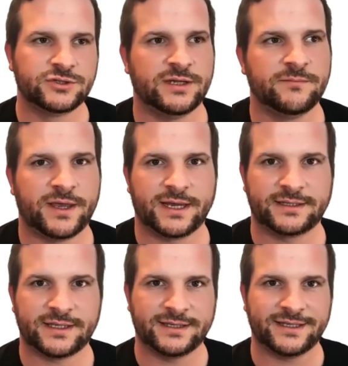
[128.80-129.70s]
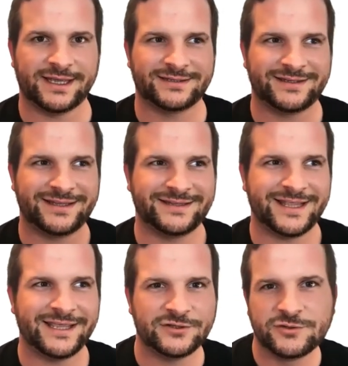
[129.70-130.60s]
impact. And
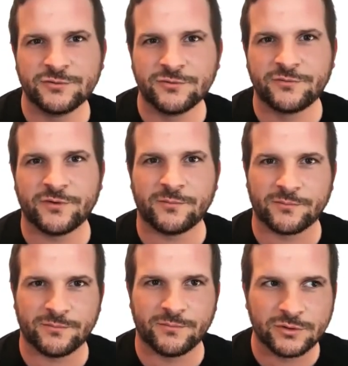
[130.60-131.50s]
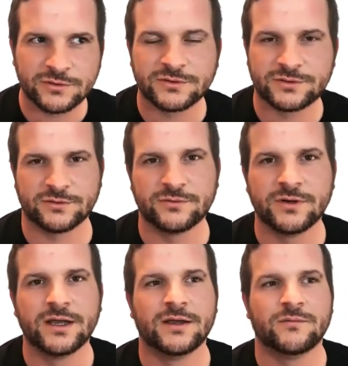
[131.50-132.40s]
day two from module
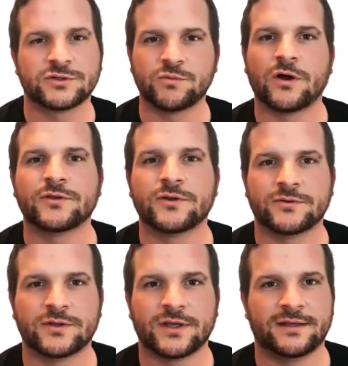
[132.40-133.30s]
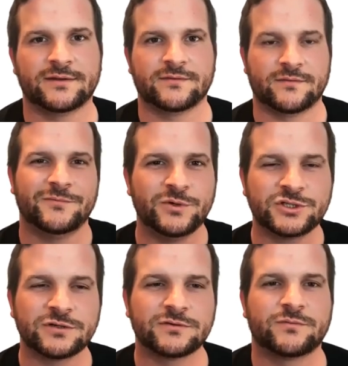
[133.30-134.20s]
two was OneNote. And we
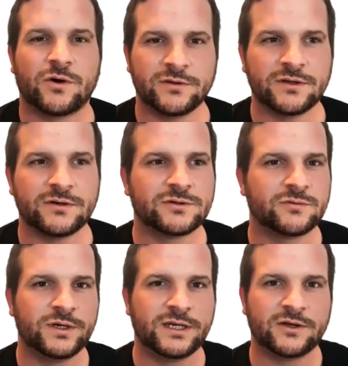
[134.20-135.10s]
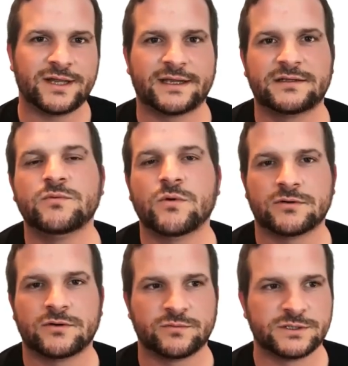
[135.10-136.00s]
showed OneNote, we connected
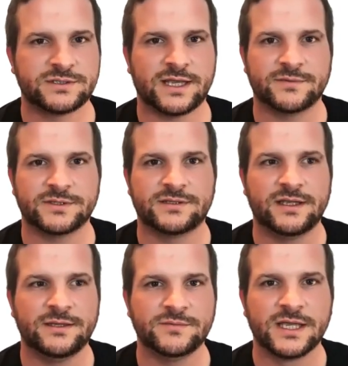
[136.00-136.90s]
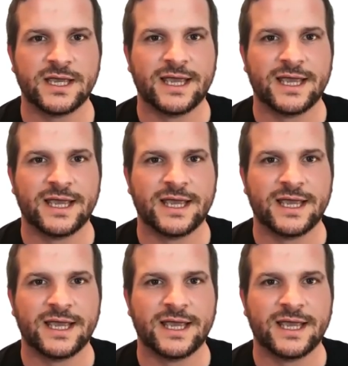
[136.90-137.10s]
OneNote with MS Teams.